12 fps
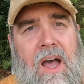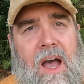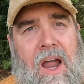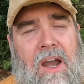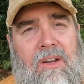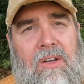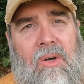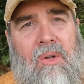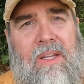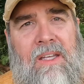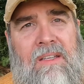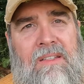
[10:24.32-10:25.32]
our
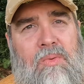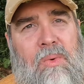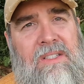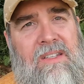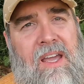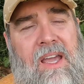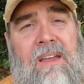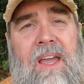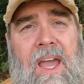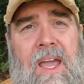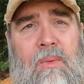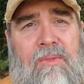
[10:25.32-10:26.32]
goal is we say,
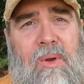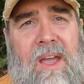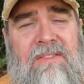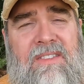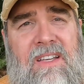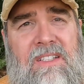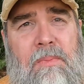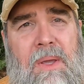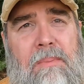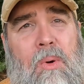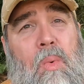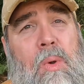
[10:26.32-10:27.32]
hey, if we have 6
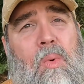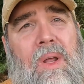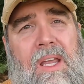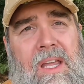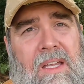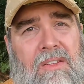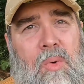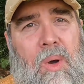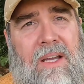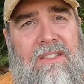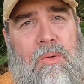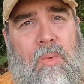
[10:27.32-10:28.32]
people, we want to eat
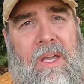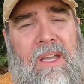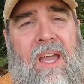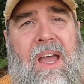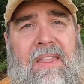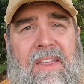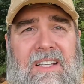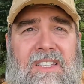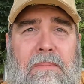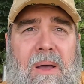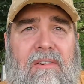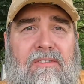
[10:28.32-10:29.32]
twice a week. That's
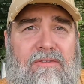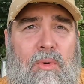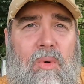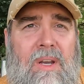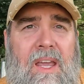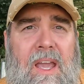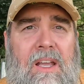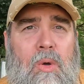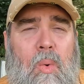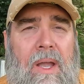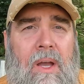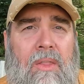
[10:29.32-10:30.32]
about 48
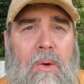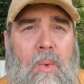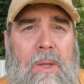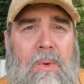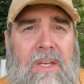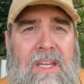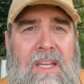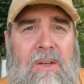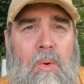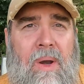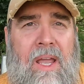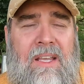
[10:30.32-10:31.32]
quail that we would need
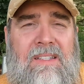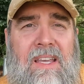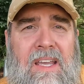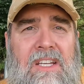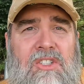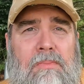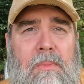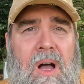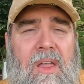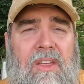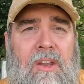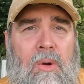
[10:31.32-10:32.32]
to raise each
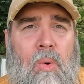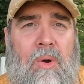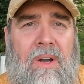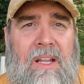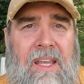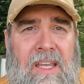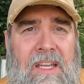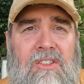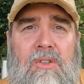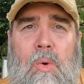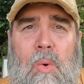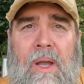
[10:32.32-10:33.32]
month in order to eat
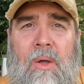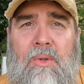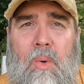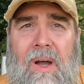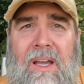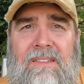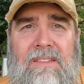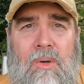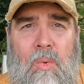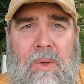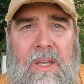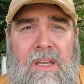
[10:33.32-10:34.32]
quail twice
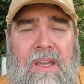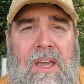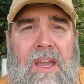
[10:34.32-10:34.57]
a week